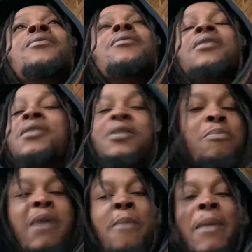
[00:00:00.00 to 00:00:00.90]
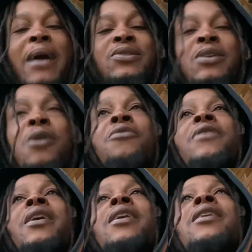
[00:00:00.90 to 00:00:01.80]
good about myself.
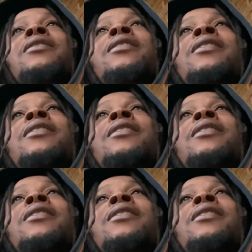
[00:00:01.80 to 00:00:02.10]
And